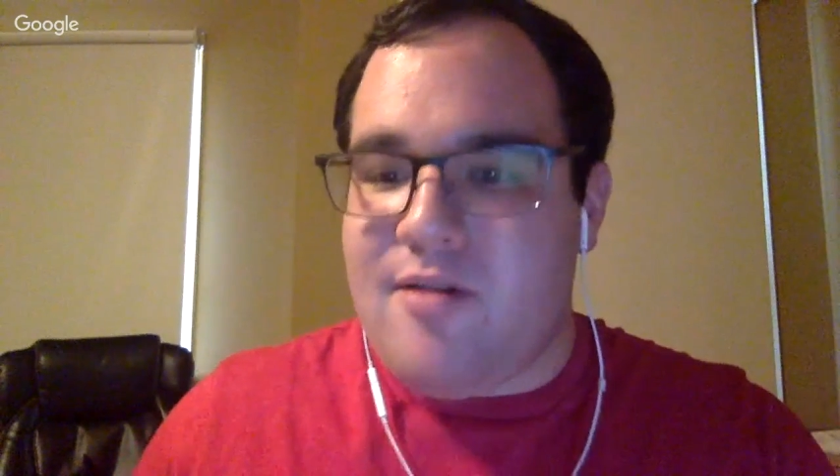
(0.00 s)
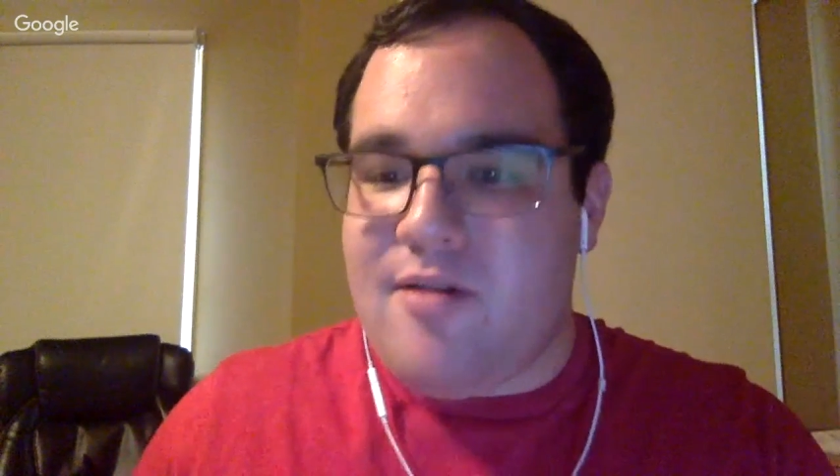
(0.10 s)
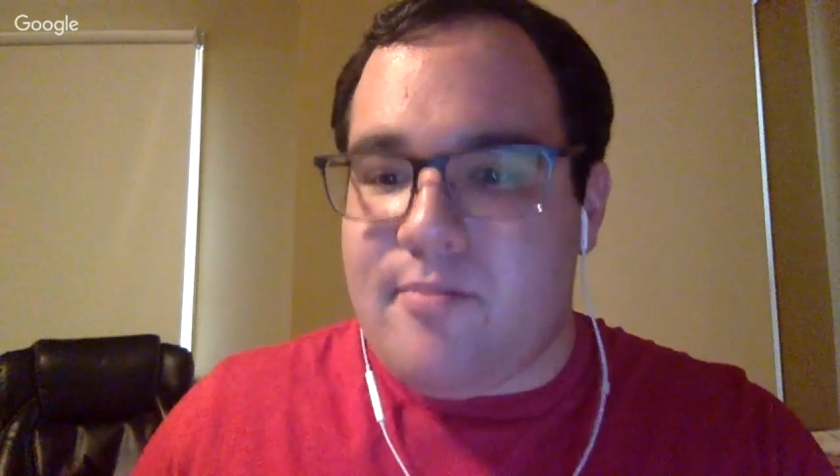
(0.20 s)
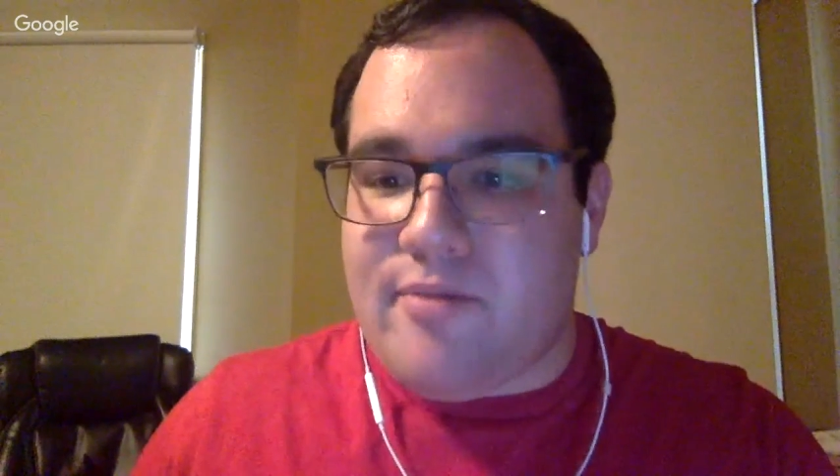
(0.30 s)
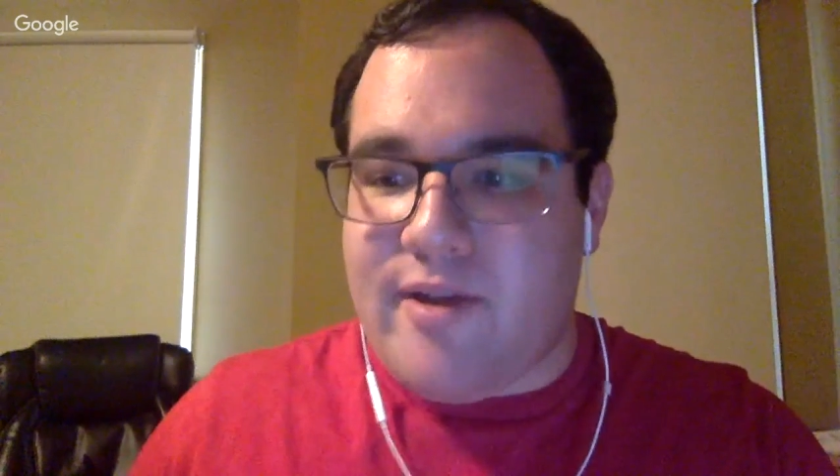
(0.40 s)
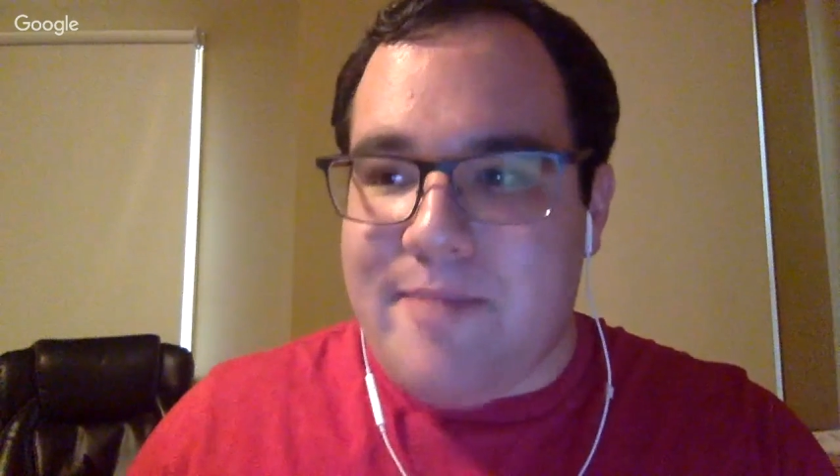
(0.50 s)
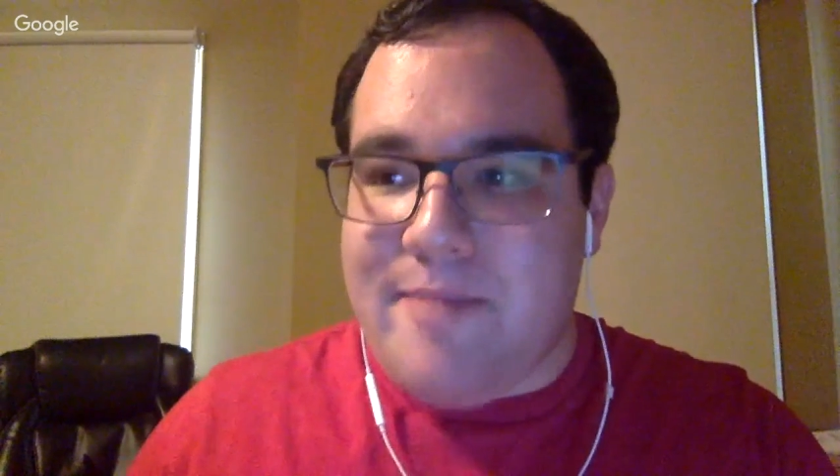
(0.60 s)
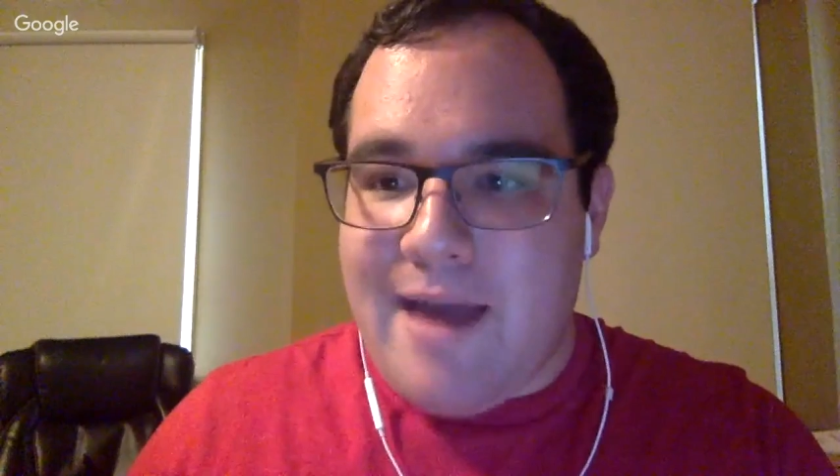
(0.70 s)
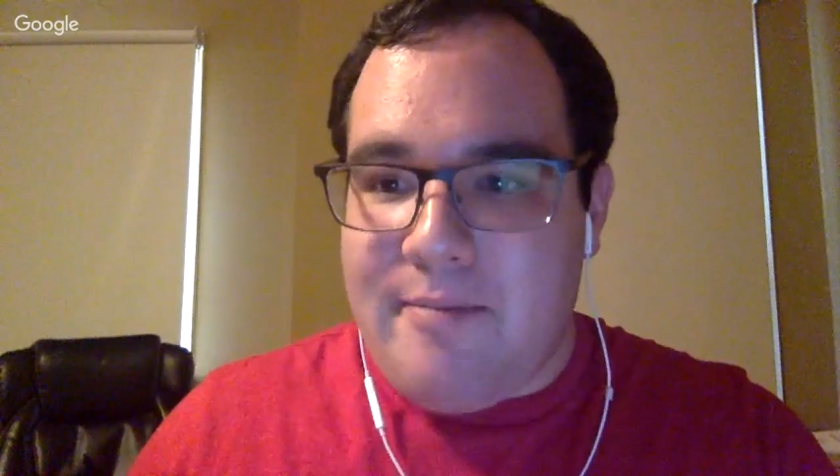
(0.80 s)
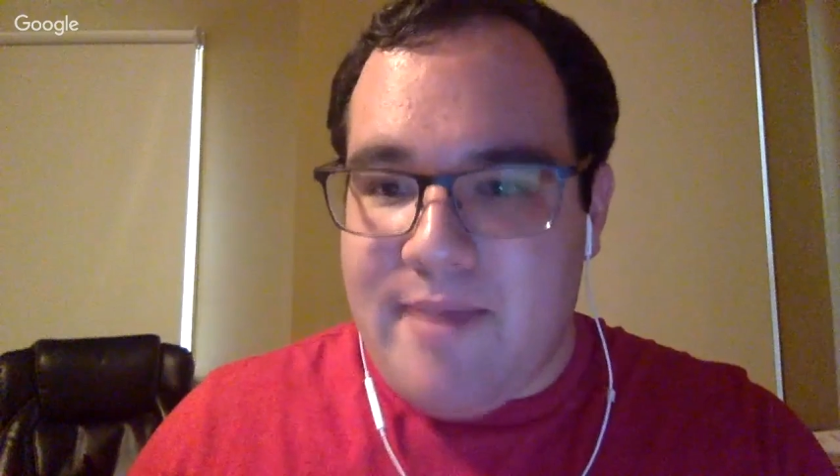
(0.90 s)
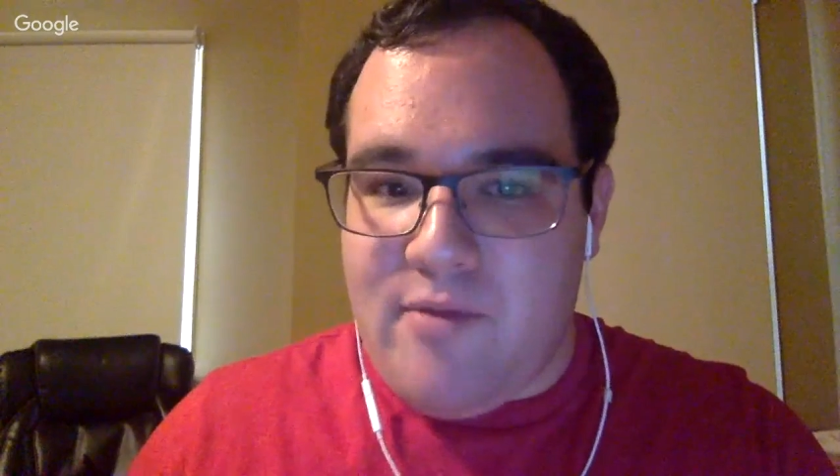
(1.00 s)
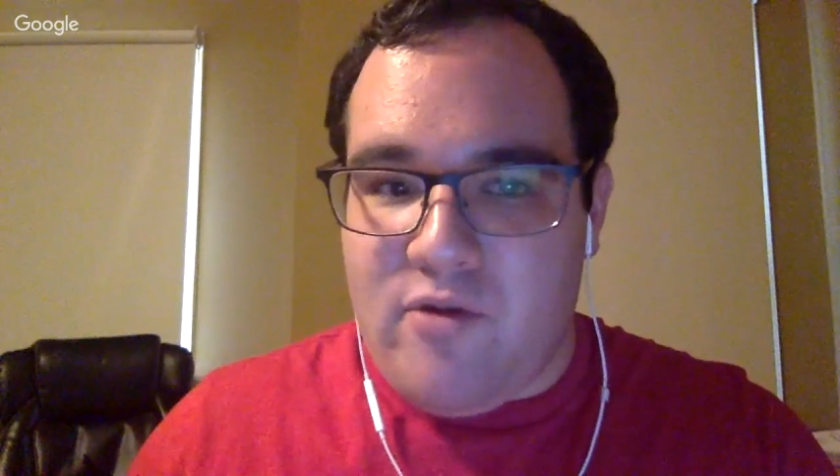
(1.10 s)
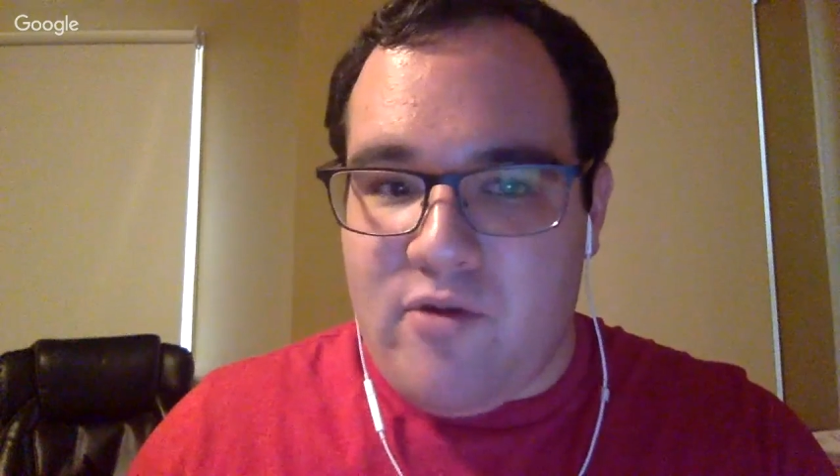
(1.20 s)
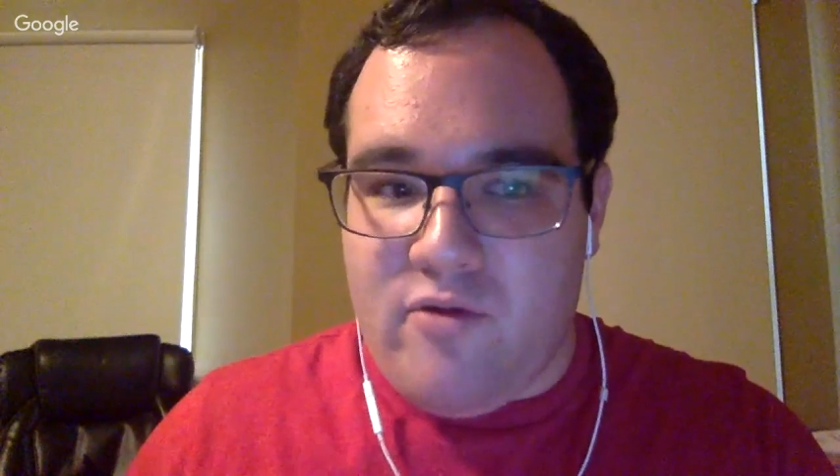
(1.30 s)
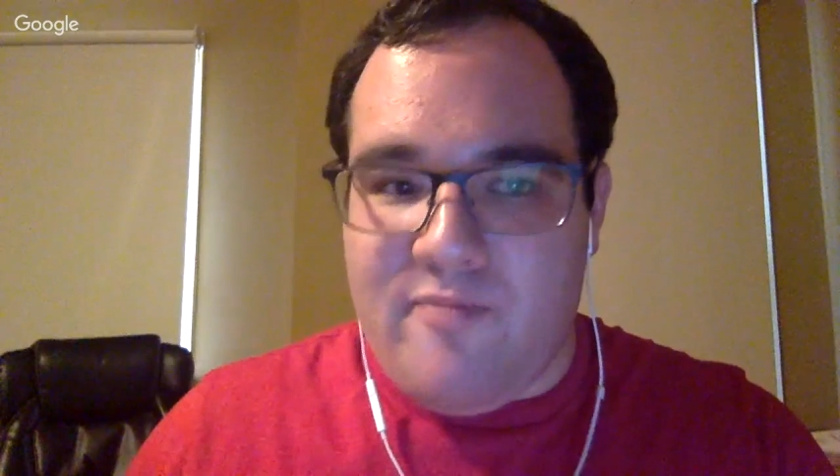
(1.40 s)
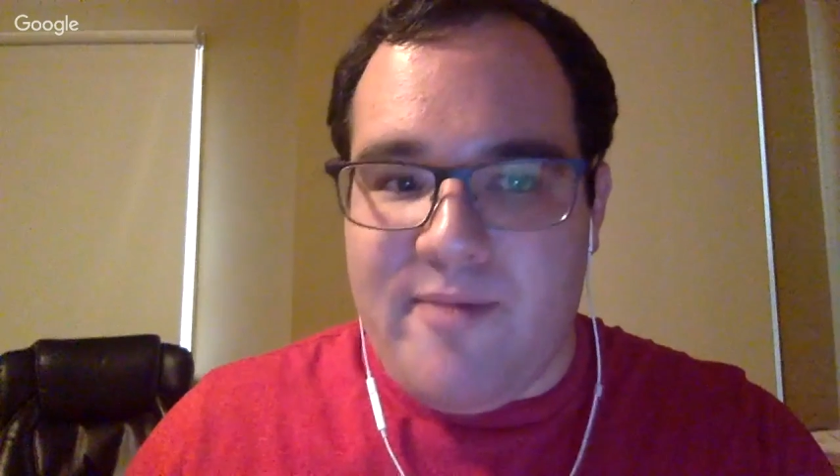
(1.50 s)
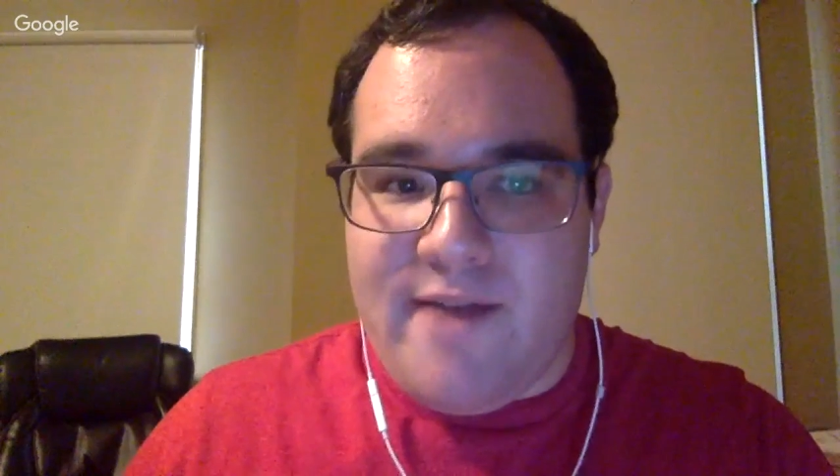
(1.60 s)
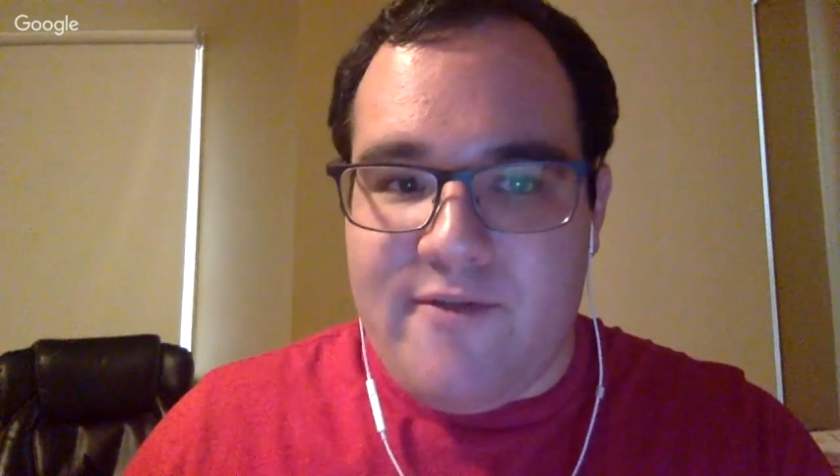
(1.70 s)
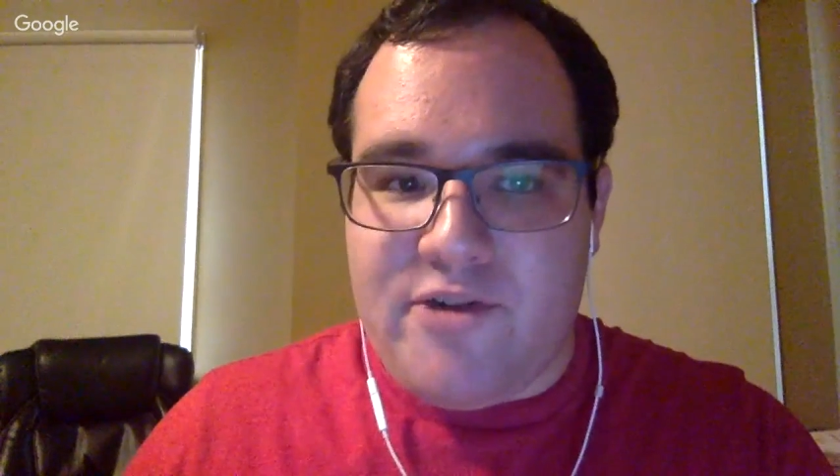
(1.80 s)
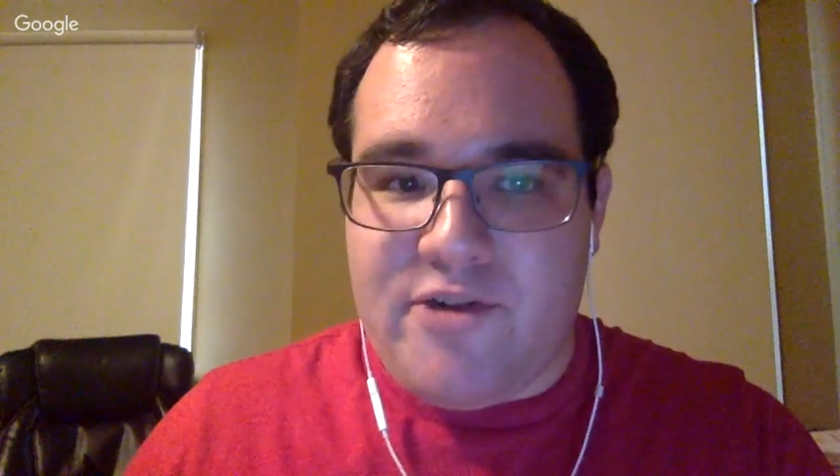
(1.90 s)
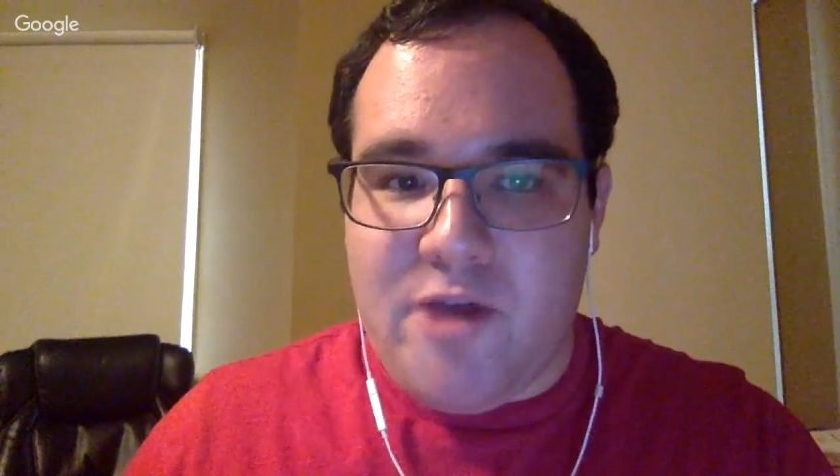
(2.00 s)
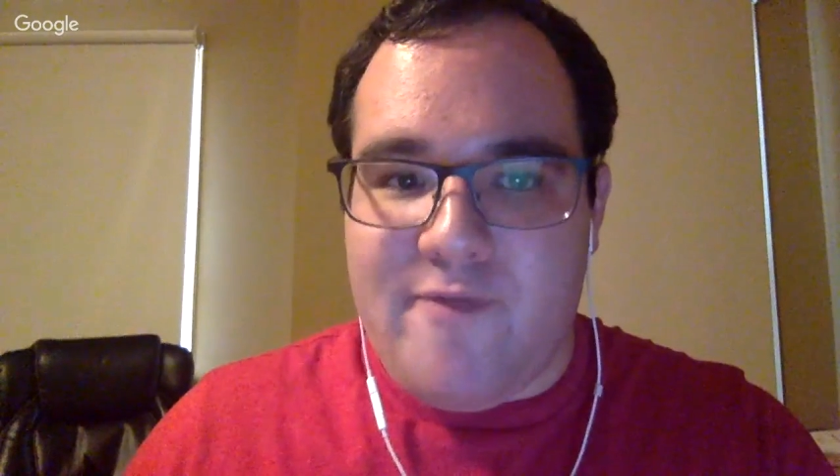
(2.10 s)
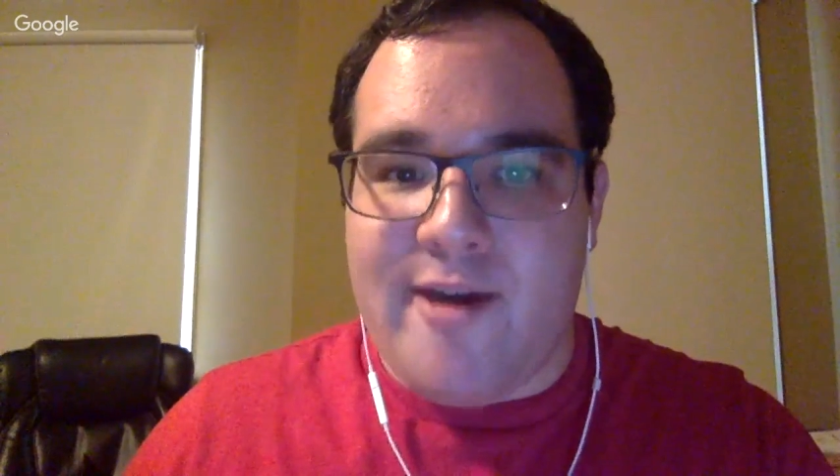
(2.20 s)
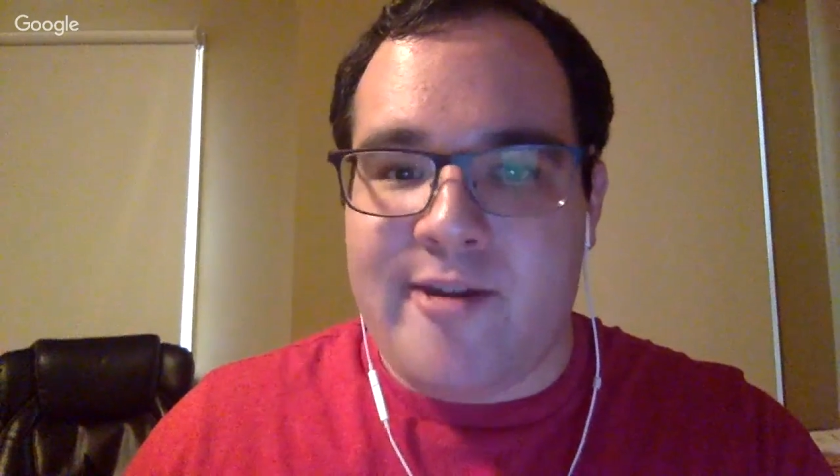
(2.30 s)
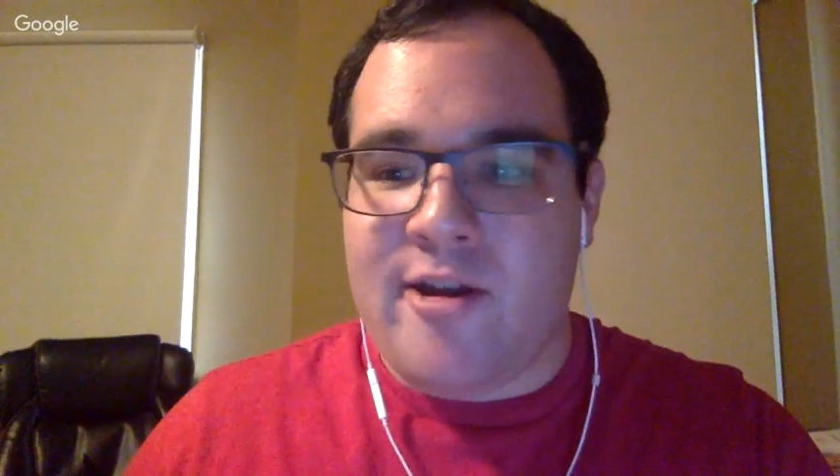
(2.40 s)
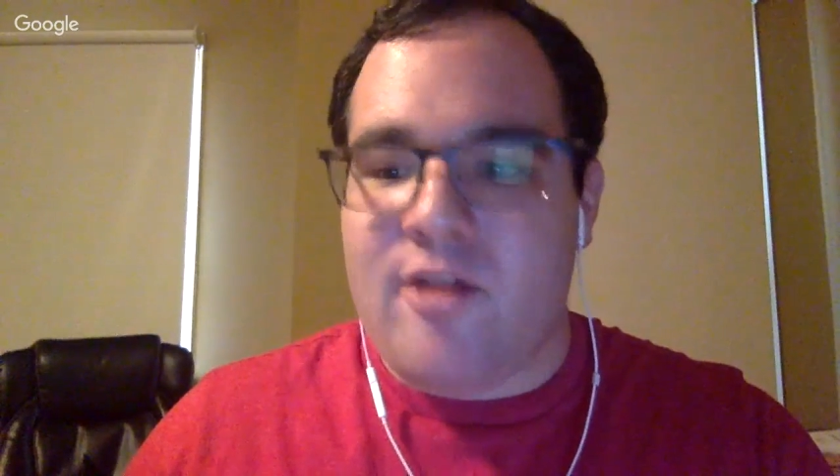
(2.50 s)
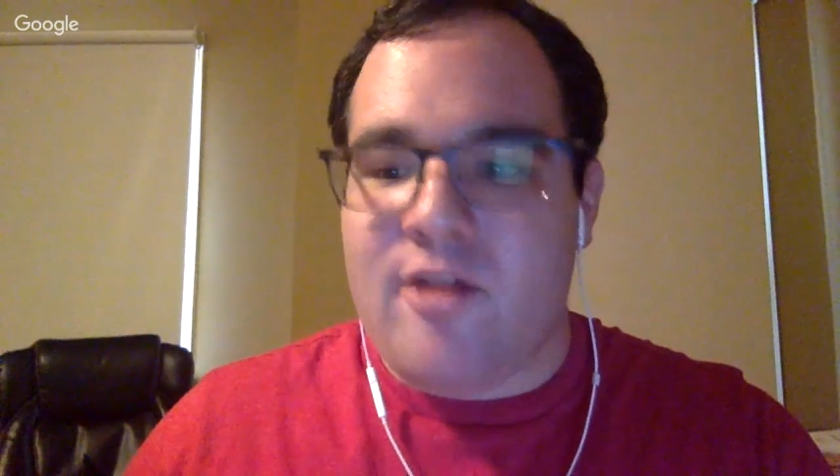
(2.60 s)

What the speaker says: bring back people who have been on the show that